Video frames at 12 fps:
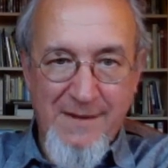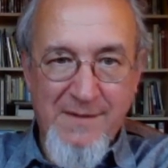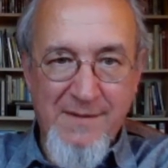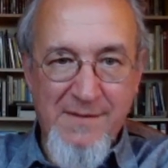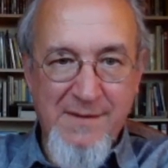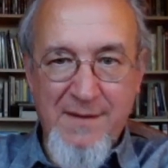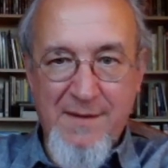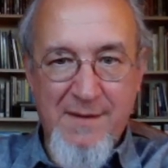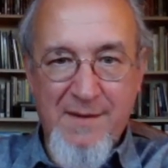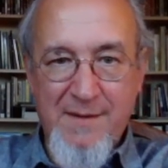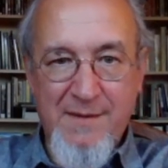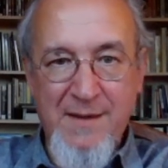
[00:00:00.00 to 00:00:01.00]
It is
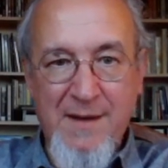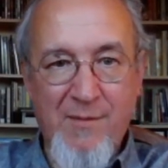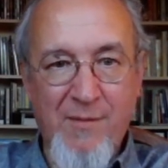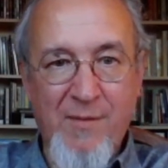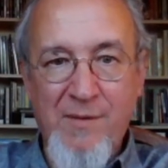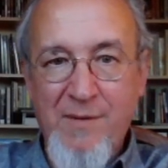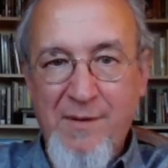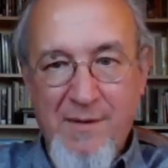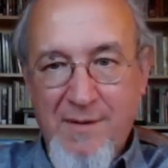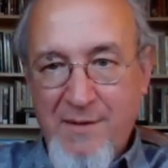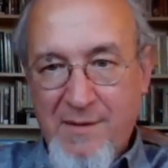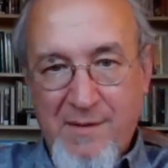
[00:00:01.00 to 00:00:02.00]
uh, now
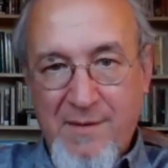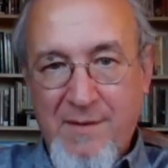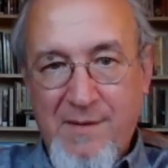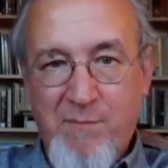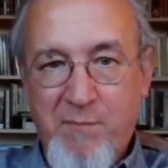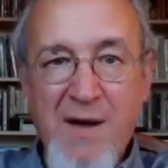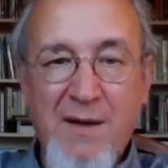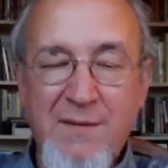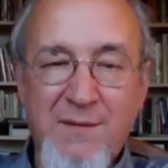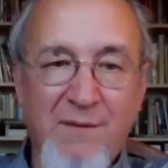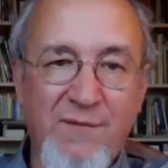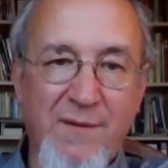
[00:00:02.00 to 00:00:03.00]
uh,
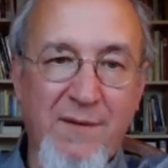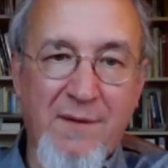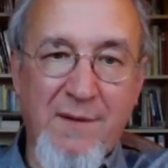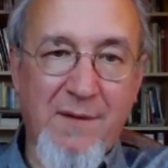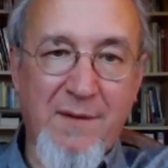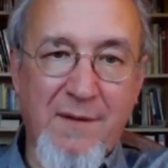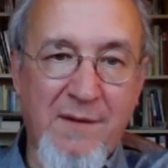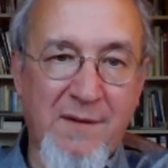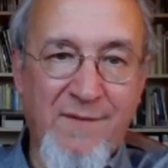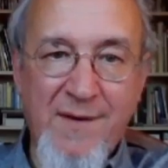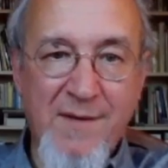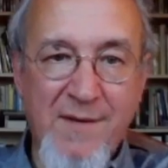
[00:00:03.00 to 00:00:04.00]
part of, uh,
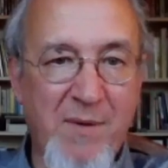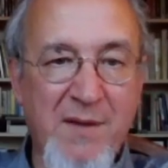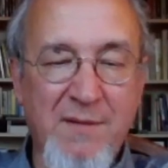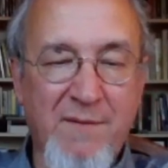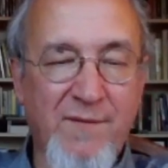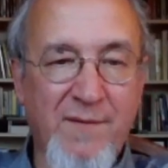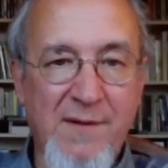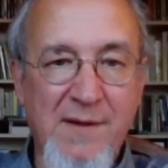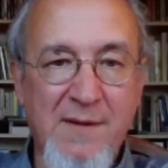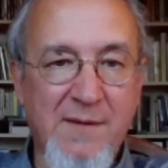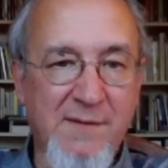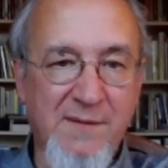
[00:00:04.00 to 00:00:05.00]
in fact, part of
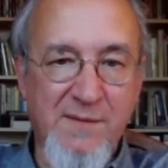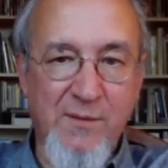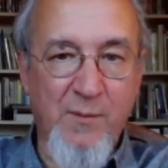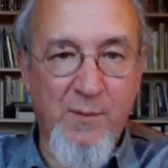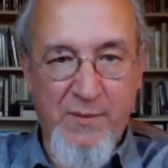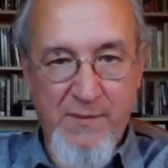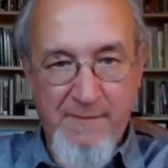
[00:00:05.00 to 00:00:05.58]
Yandex Group.